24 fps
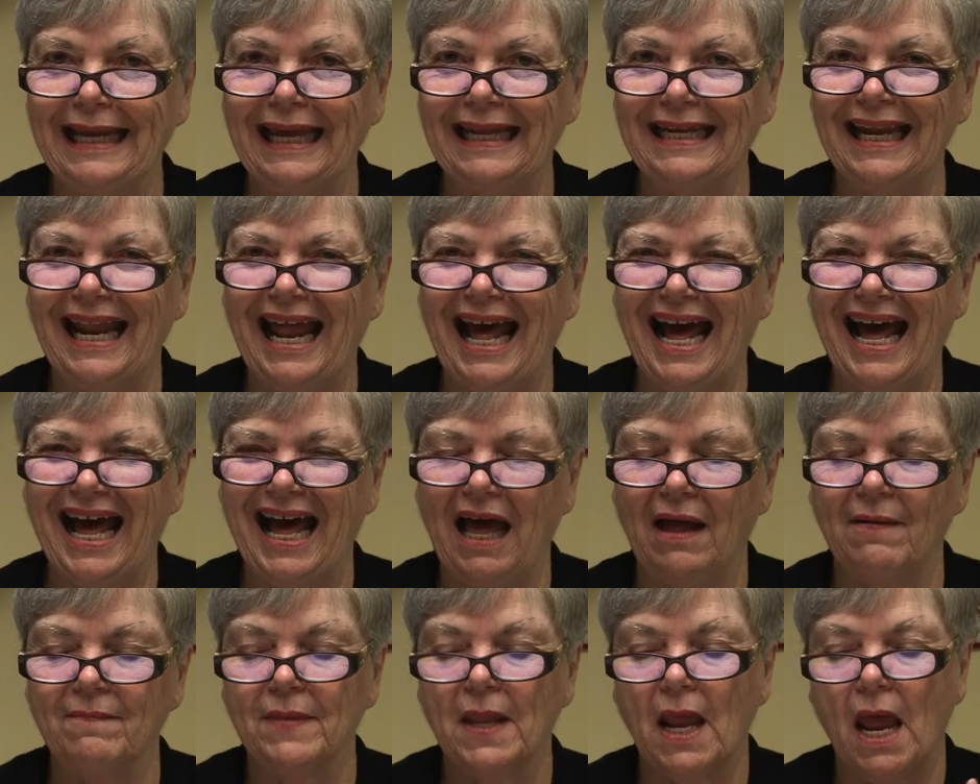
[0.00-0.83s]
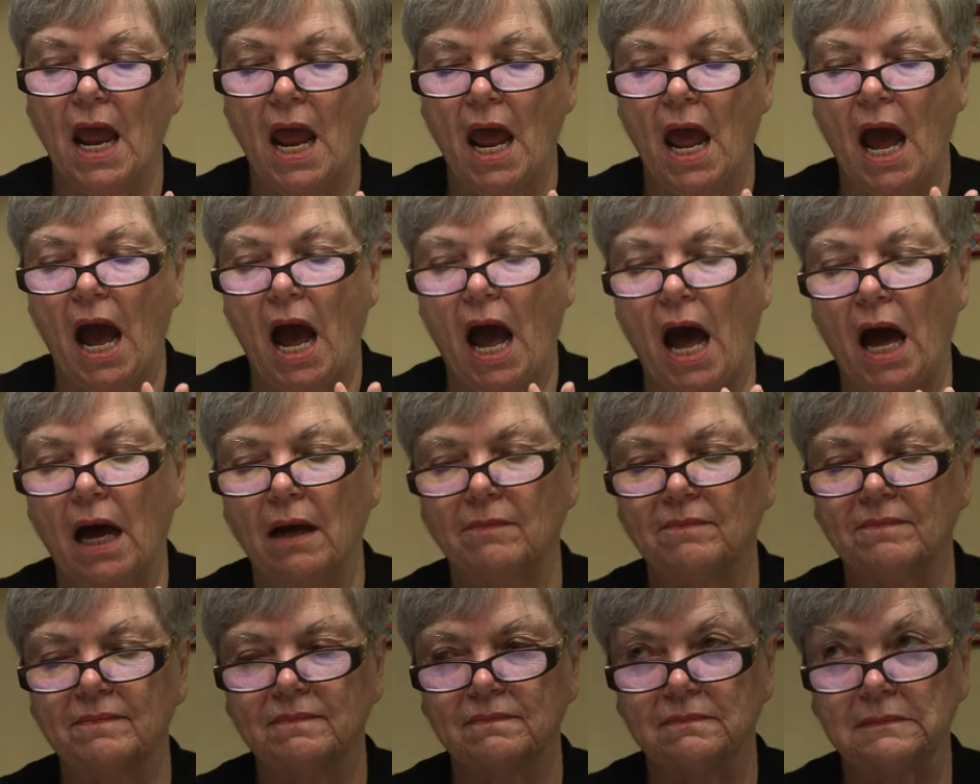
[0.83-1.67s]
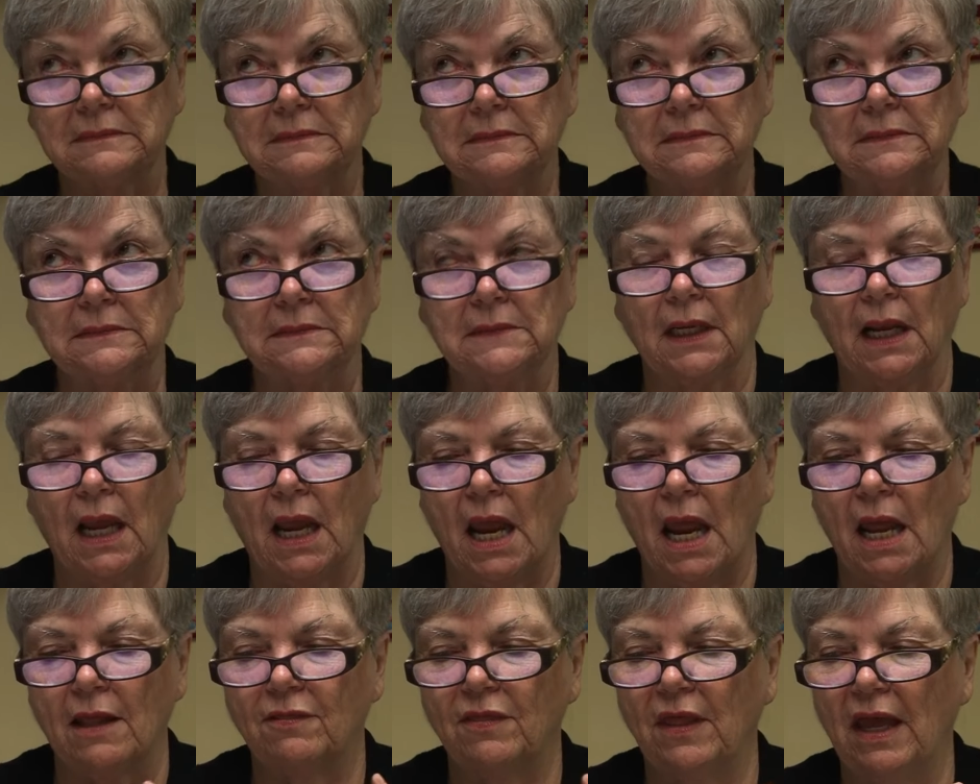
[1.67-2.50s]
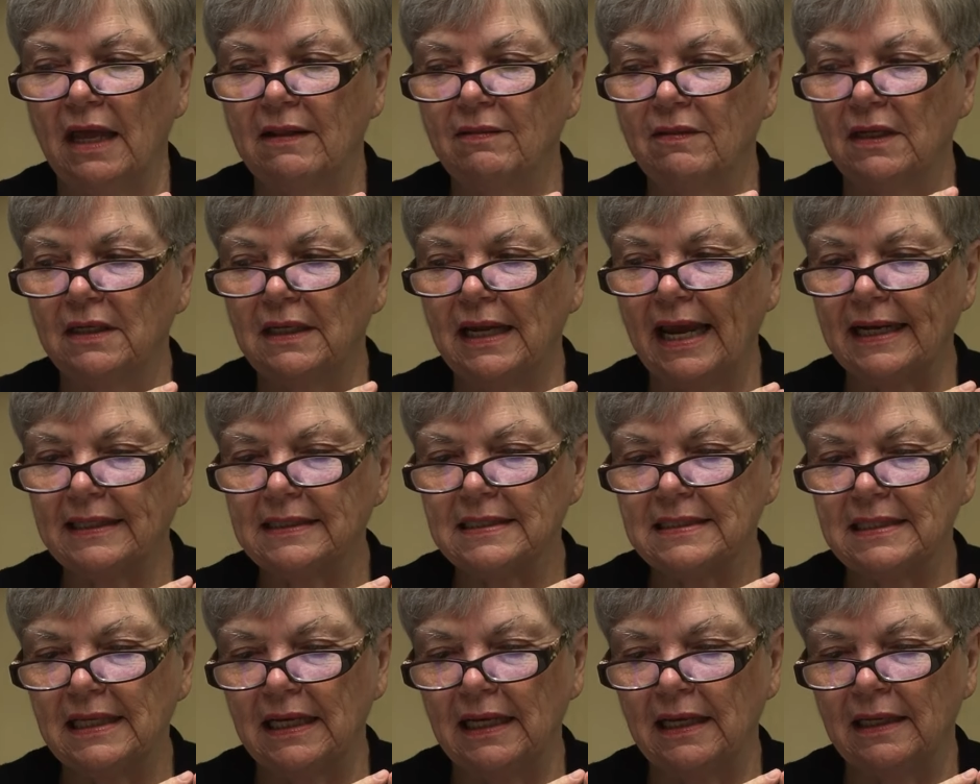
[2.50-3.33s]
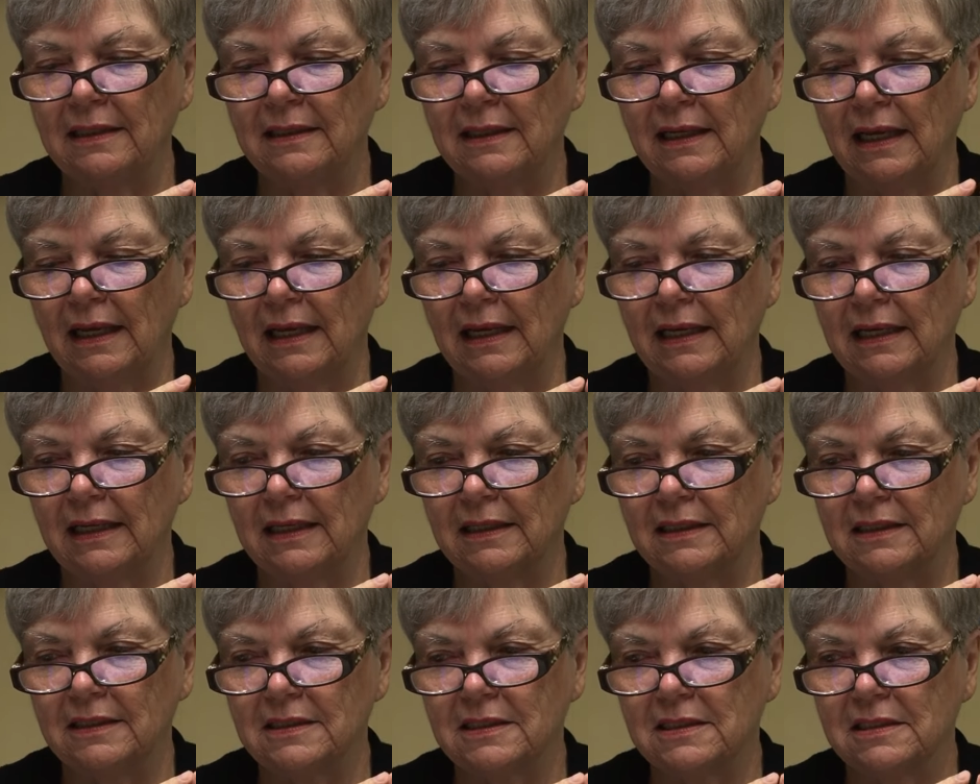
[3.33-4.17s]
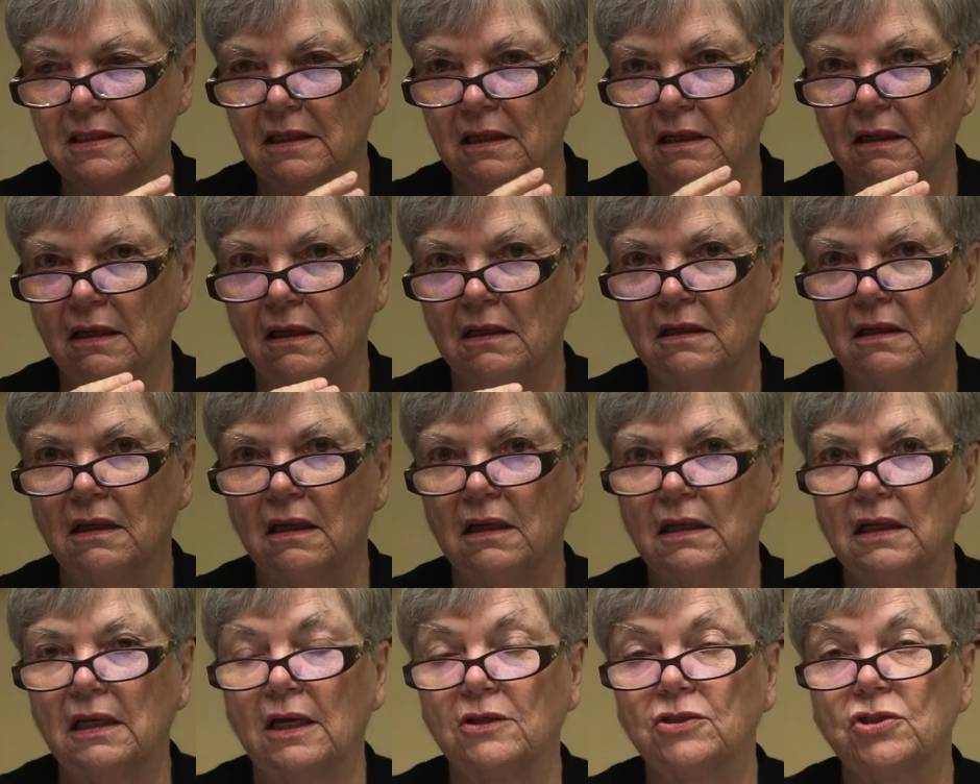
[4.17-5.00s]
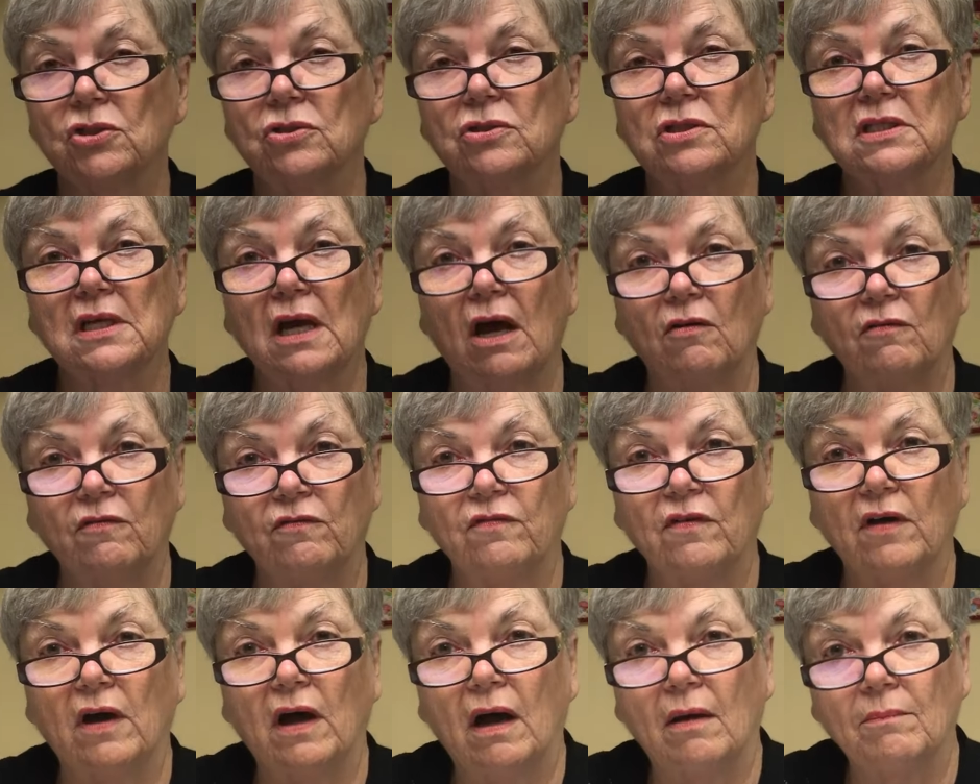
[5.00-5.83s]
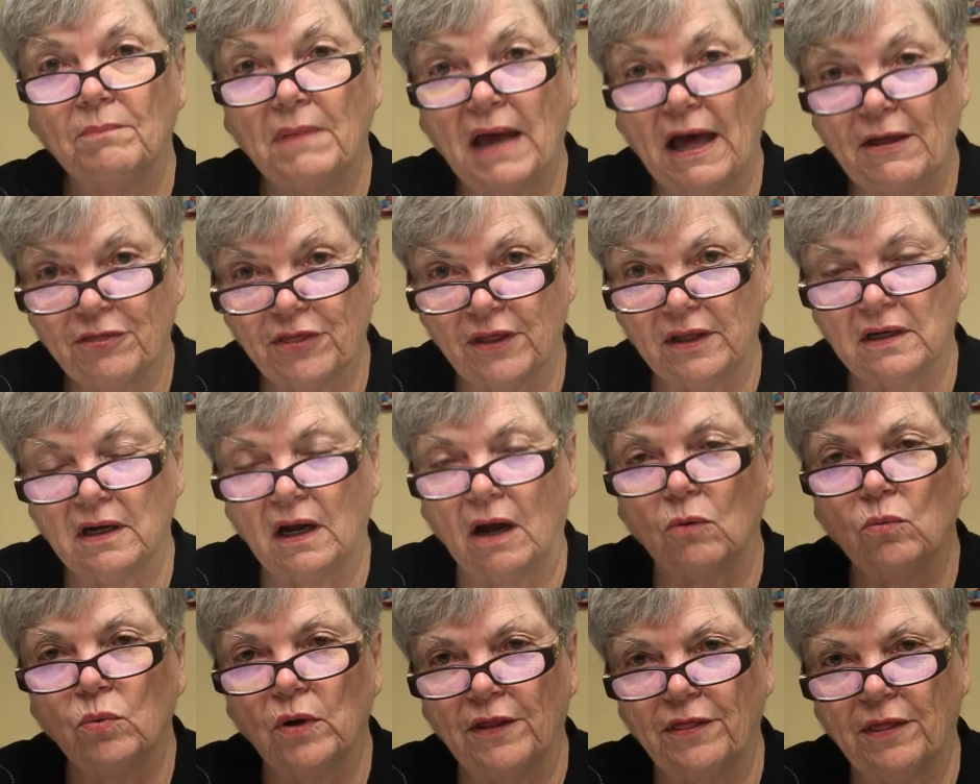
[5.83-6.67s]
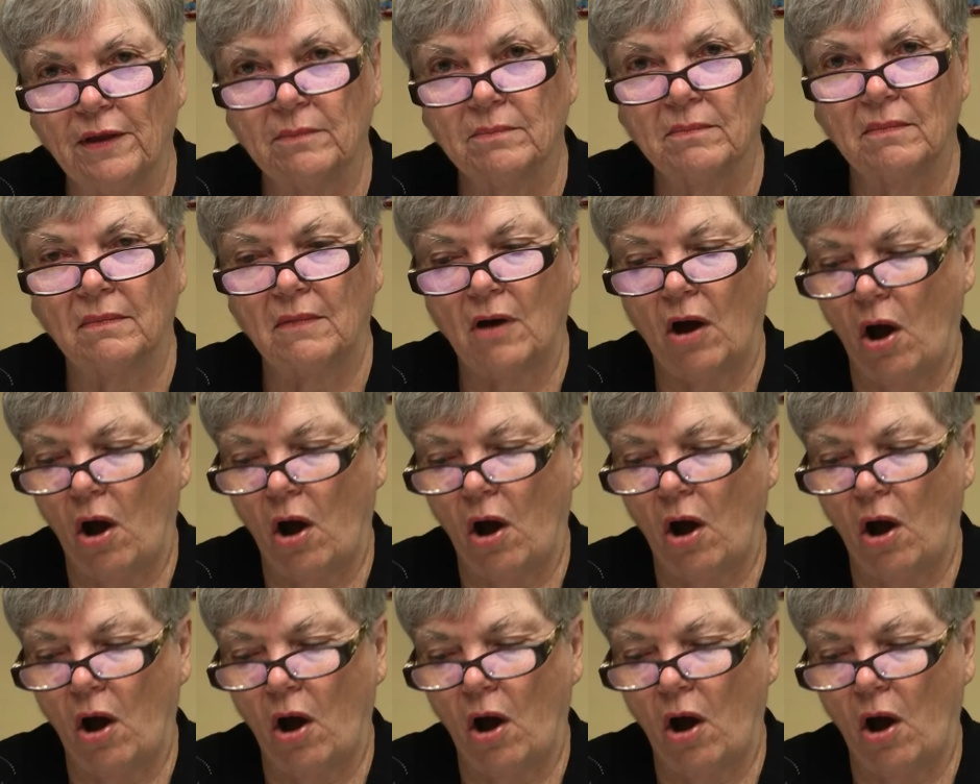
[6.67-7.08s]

Get it? Then the next thing is get yourself a method, a rhythm.